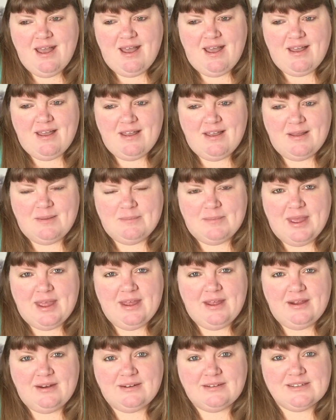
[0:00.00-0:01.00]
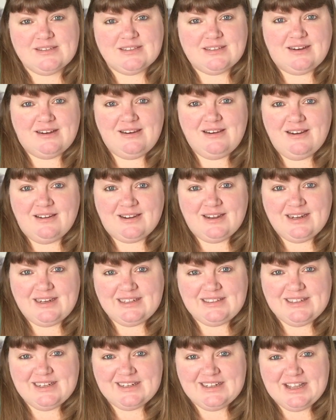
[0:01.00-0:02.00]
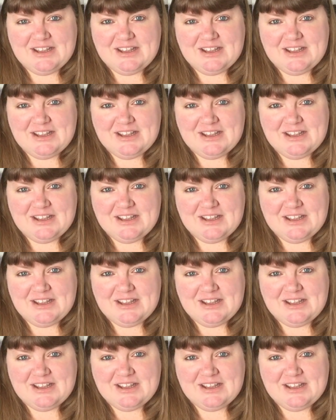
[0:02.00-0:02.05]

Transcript: and luckily that